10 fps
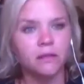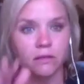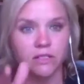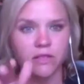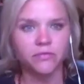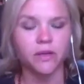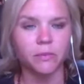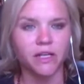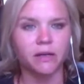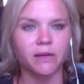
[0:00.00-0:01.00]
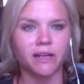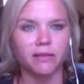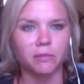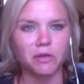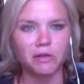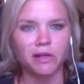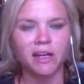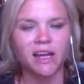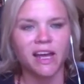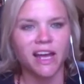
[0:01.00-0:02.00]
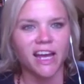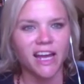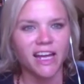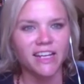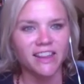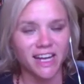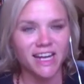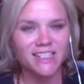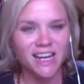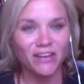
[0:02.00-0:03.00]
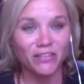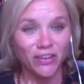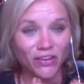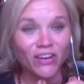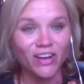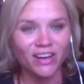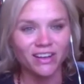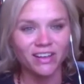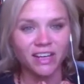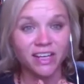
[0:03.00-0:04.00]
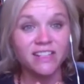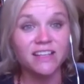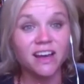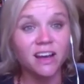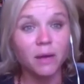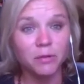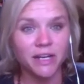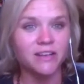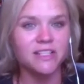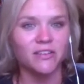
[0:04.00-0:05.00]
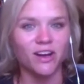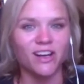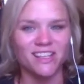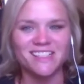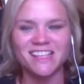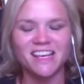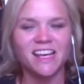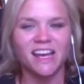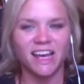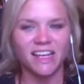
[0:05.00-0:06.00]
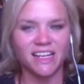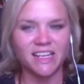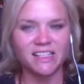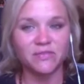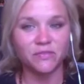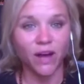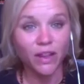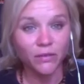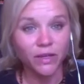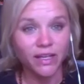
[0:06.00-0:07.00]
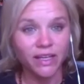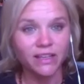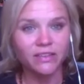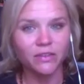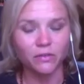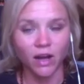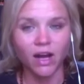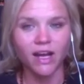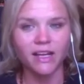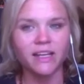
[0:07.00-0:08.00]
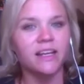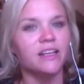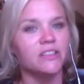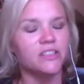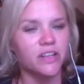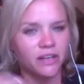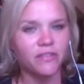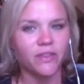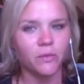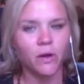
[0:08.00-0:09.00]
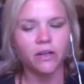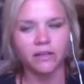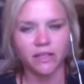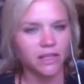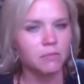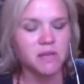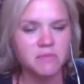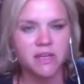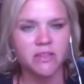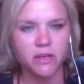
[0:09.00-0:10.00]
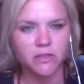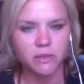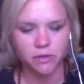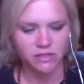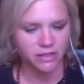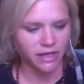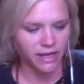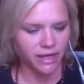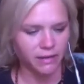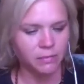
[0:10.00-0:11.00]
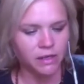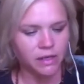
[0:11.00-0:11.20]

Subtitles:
just in front of me here behind the computer, and the guy's out in the yard and he's got copper dowsing rods and he's following the rod to try to find the water leak. And me being the nosy person that I am,